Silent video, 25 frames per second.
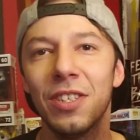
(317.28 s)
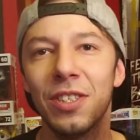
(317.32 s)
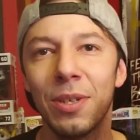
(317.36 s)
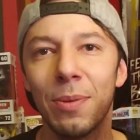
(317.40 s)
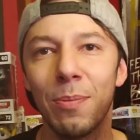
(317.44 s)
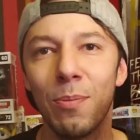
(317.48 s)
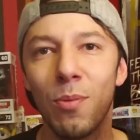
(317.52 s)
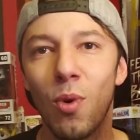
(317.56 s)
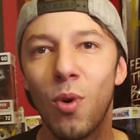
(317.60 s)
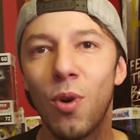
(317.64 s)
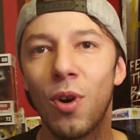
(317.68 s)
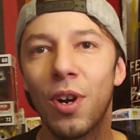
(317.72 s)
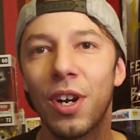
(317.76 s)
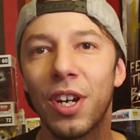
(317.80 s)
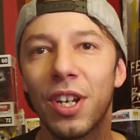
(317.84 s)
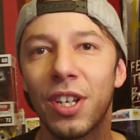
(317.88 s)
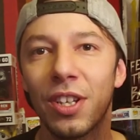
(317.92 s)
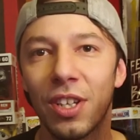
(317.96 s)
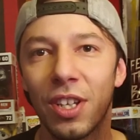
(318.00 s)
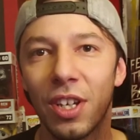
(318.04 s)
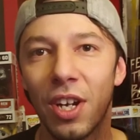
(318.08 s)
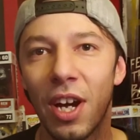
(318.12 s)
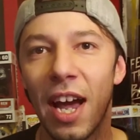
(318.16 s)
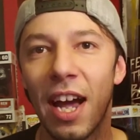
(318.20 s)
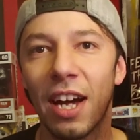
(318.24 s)
Some more,
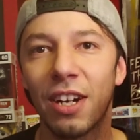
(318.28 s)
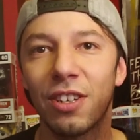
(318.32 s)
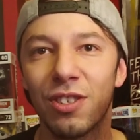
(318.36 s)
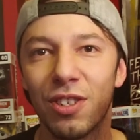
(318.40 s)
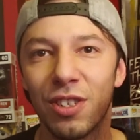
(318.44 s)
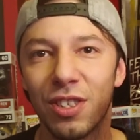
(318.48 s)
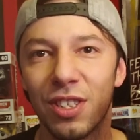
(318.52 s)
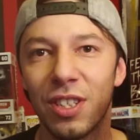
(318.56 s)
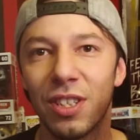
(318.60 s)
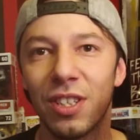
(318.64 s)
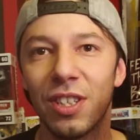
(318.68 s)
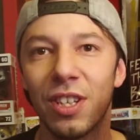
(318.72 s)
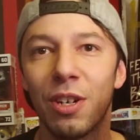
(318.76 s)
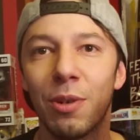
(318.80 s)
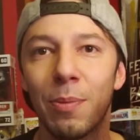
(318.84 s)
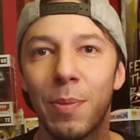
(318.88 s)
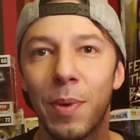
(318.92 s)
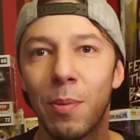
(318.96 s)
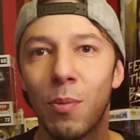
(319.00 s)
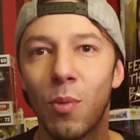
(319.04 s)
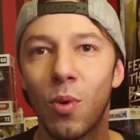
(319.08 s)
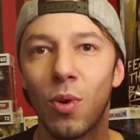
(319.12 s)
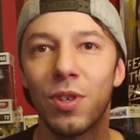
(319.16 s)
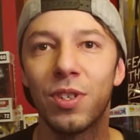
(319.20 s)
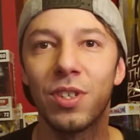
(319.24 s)
the actors, a little
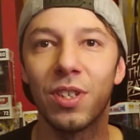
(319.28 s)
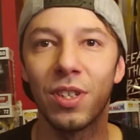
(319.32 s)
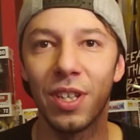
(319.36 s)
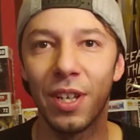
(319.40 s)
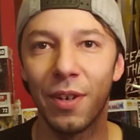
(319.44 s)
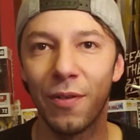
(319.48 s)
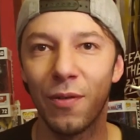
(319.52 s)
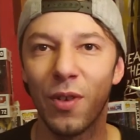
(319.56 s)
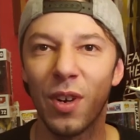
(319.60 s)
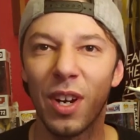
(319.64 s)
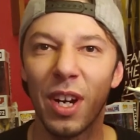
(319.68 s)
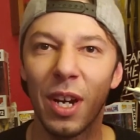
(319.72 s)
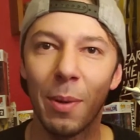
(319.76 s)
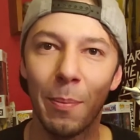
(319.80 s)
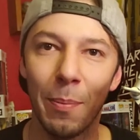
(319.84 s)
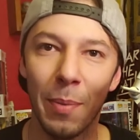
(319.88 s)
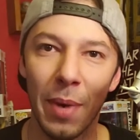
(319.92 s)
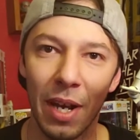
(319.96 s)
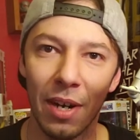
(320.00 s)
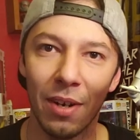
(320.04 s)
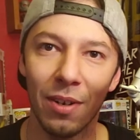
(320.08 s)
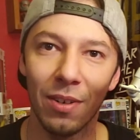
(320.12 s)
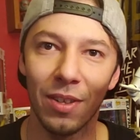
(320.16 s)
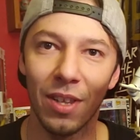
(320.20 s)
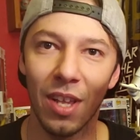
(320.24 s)
bit more delivery and
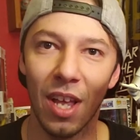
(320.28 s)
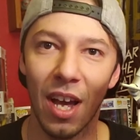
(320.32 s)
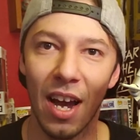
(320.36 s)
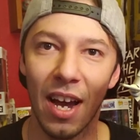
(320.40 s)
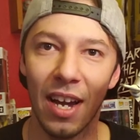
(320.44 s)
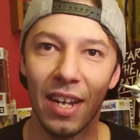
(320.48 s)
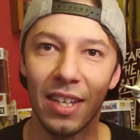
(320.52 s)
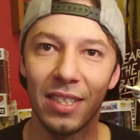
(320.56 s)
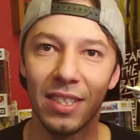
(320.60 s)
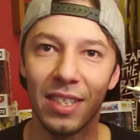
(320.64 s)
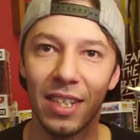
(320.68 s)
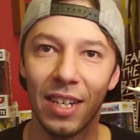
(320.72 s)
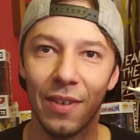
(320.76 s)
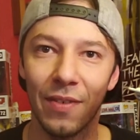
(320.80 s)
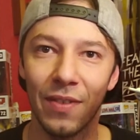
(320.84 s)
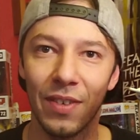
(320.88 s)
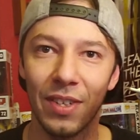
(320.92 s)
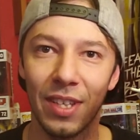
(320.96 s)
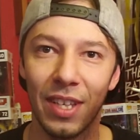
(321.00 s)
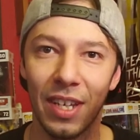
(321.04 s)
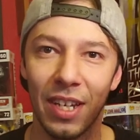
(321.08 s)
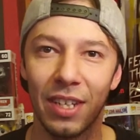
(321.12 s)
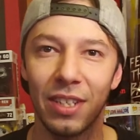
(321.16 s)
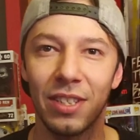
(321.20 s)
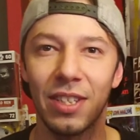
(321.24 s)
better lines and
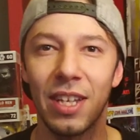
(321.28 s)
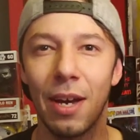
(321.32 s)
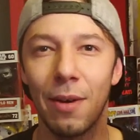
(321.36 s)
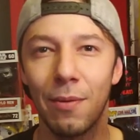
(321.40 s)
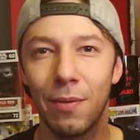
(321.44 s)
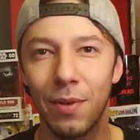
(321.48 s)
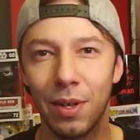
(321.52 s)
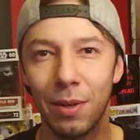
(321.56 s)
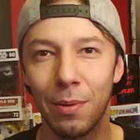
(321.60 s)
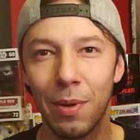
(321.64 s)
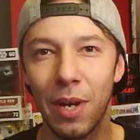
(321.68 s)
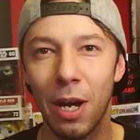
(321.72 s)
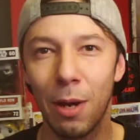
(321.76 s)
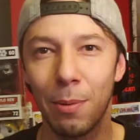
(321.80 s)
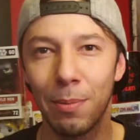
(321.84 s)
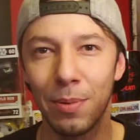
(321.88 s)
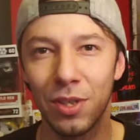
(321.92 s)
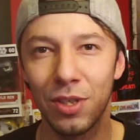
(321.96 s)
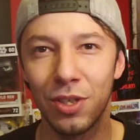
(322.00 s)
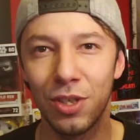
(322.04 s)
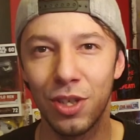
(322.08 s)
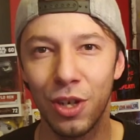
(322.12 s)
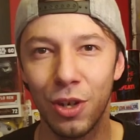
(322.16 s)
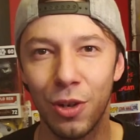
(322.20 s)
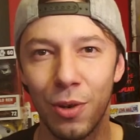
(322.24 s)
everything, that would have
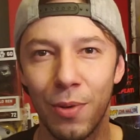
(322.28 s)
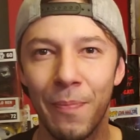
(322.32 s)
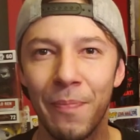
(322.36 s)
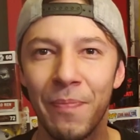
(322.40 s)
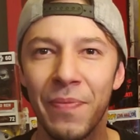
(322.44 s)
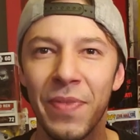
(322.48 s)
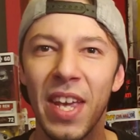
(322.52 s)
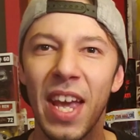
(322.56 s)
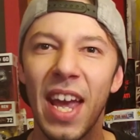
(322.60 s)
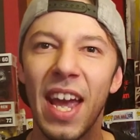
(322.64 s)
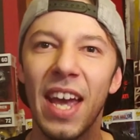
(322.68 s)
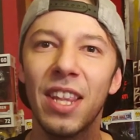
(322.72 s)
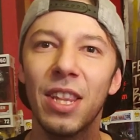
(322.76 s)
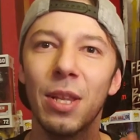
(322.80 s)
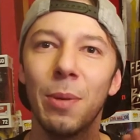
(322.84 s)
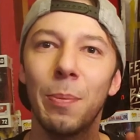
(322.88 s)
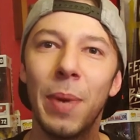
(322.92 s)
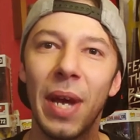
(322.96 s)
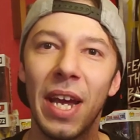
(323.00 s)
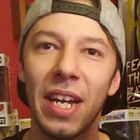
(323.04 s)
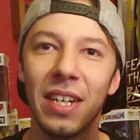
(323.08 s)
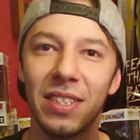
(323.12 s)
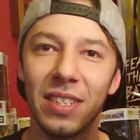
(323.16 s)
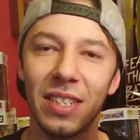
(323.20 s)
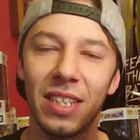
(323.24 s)
helped too. And the
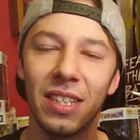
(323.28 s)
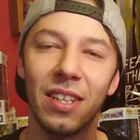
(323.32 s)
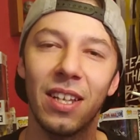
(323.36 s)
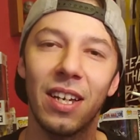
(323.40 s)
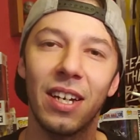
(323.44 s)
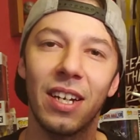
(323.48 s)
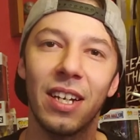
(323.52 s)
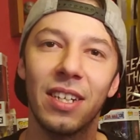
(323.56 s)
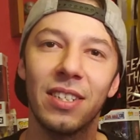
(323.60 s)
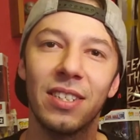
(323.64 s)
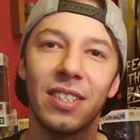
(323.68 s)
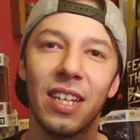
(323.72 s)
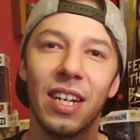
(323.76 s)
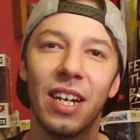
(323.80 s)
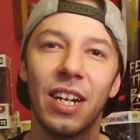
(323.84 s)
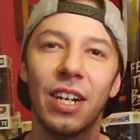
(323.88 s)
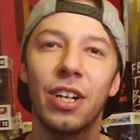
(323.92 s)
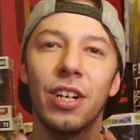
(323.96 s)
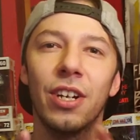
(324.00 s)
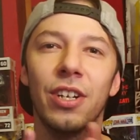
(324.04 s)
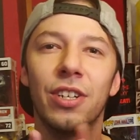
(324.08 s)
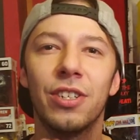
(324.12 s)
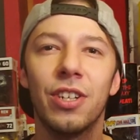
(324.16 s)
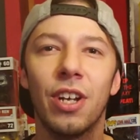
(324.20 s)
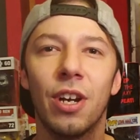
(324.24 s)
pacing, like I said, I
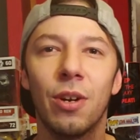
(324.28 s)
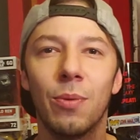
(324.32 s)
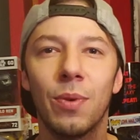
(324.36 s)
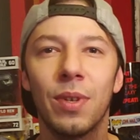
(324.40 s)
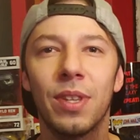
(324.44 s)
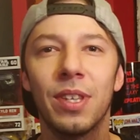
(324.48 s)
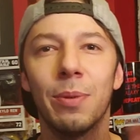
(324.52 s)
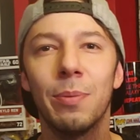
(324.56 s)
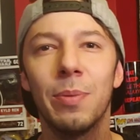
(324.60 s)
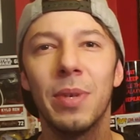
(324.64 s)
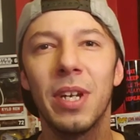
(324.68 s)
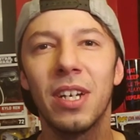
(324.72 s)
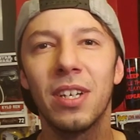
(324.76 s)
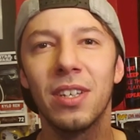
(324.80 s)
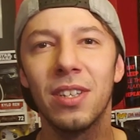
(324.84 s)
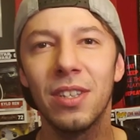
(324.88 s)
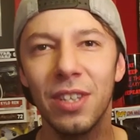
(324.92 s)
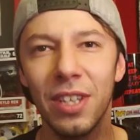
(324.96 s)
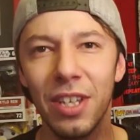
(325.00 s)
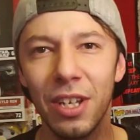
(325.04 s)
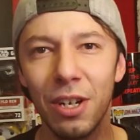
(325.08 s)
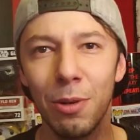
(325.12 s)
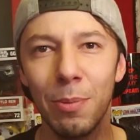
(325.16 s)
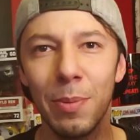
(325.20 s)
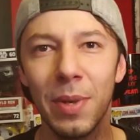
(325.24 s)
could have done with it being a
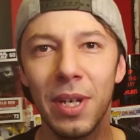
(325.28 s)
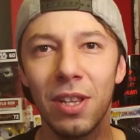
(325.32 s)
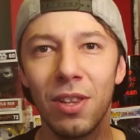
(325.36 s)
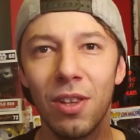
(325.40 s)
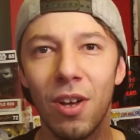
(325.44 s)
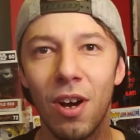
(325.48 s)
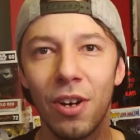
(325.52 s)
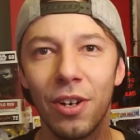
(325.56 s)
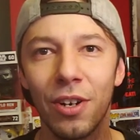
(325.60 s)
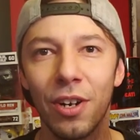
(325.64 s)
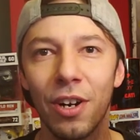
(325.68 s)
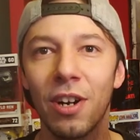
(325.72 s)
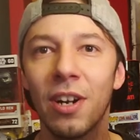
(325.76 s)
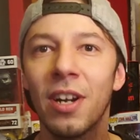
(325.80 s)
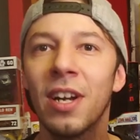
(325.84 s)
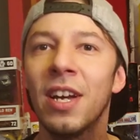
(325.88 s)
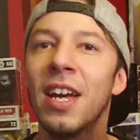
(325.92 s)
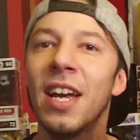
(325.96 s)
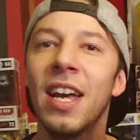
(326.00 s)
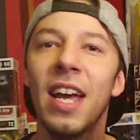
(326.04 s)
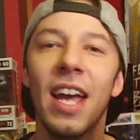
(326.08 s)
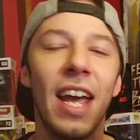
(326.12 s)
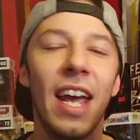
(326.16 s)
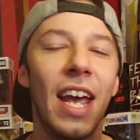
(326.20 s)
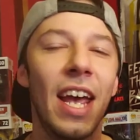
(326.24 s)
little bit longer
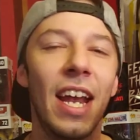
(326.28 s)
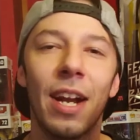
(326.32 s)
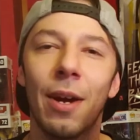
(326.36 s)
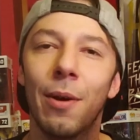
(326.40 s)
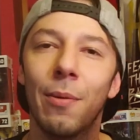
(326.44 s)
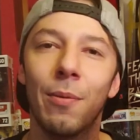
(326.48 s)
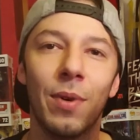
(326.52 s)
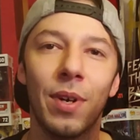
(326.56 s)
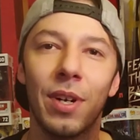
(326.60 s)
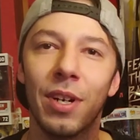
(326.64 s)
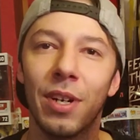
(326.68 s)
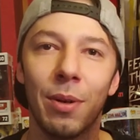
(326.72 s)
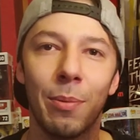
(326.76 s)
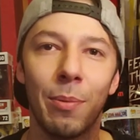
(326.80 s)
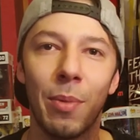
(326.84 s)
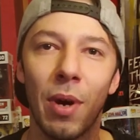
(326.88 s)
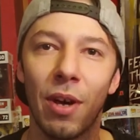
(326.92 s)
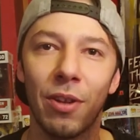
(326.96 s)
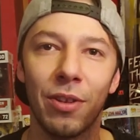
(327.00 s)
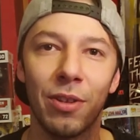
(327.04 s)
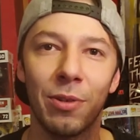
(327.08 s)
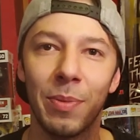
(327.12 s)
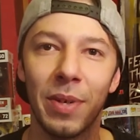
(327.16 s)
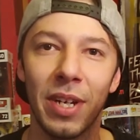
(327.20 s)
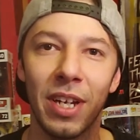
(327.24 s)
and that wouldn't have
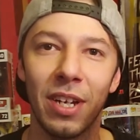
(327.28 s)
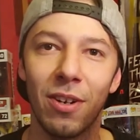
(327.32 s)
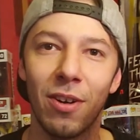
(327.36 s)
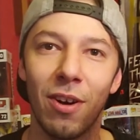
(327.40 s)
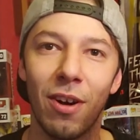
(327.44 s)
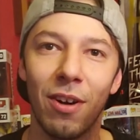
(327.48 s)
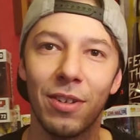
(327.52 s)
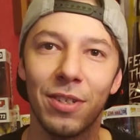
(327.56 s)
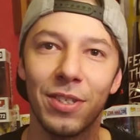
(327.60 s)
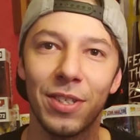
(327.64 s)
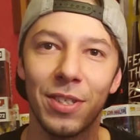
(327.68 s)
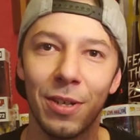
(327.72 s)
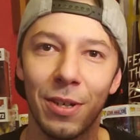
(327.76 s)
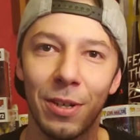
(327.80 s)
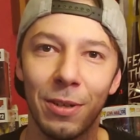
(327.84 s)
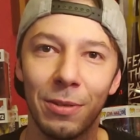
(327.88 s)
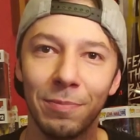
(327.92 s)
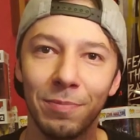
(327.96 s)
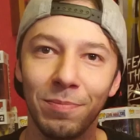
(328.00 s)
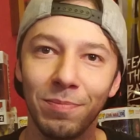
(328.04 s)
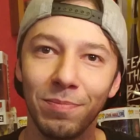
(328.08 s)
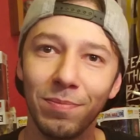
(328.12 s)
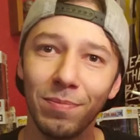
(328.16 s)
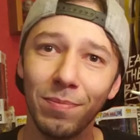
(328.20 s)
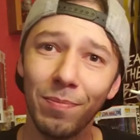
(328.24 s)
bothered me at all. So